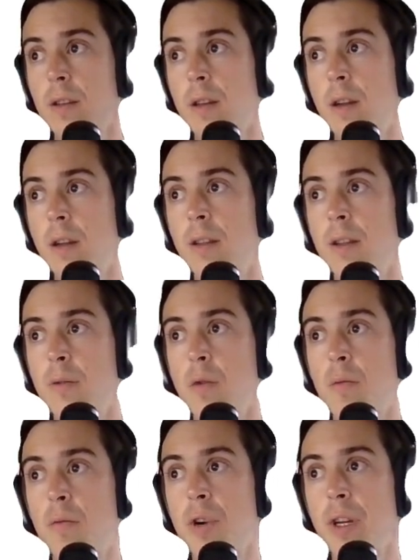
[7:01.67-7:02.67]
And then
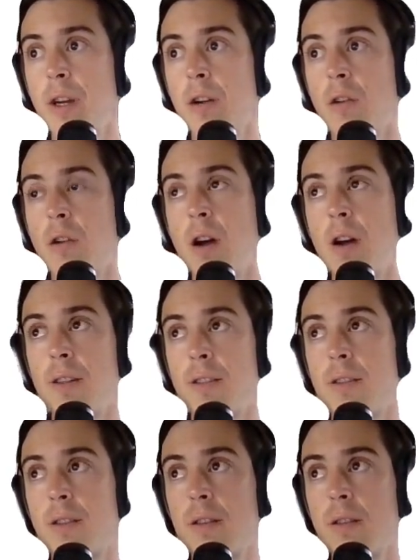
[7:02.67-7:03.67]
we'll bring
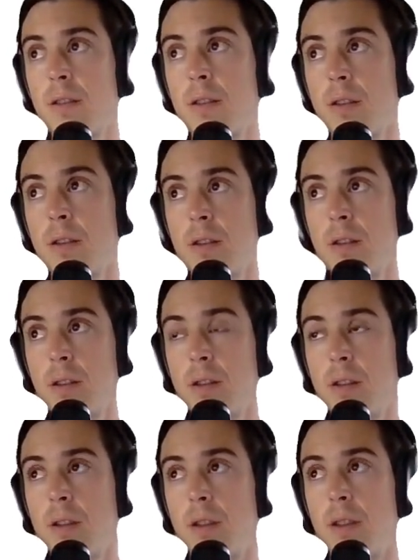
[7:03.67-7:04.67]
across
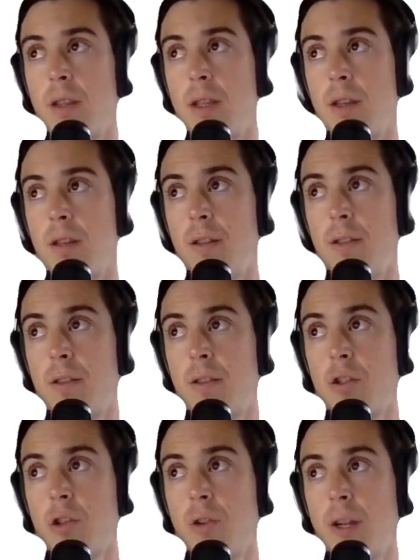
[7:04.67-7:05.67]
these
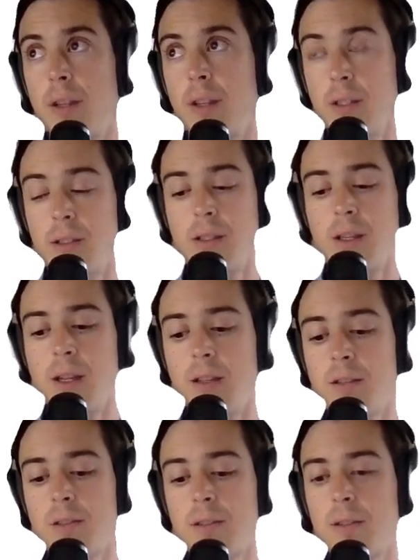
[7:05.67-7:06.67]
trailing
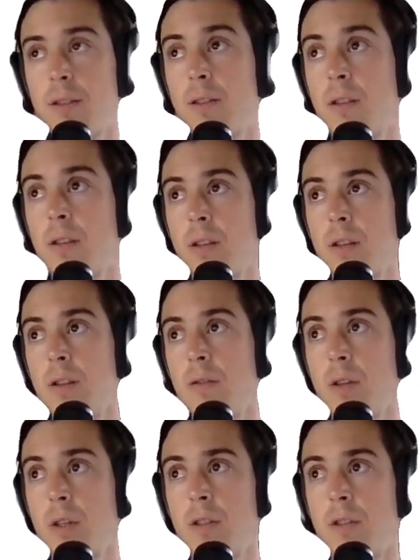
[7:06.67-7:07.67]
dates.
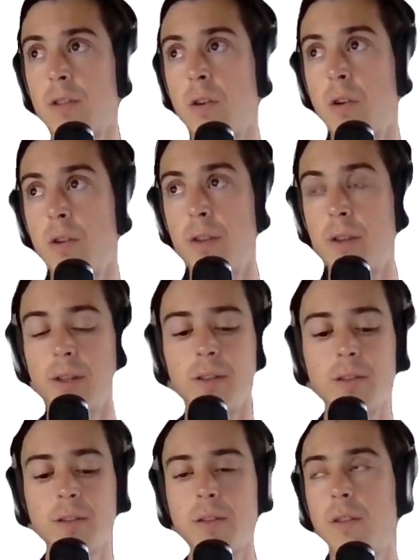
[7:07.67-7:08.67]
Just call
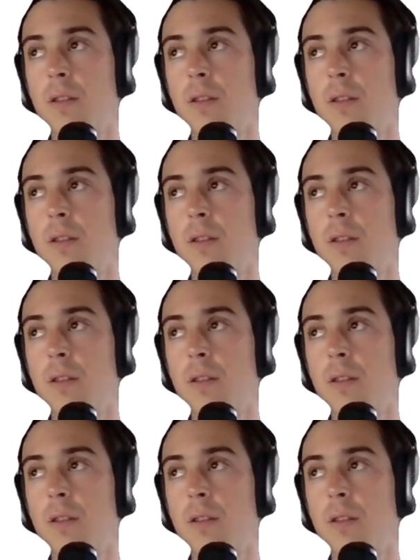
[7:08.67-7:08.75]
this